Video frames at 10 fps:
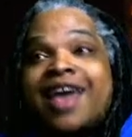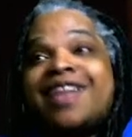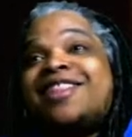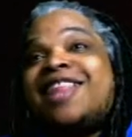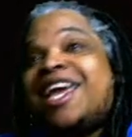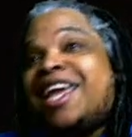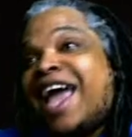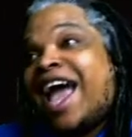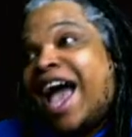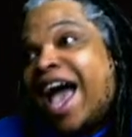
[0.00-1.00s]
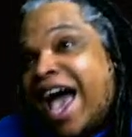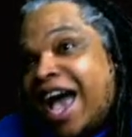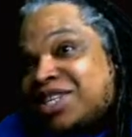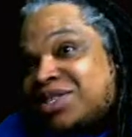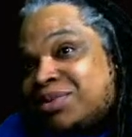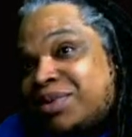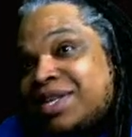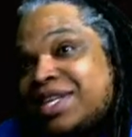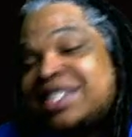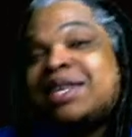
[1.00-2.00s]
And they actually
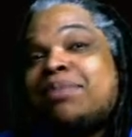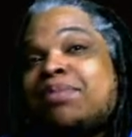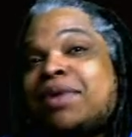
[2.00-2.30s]
released a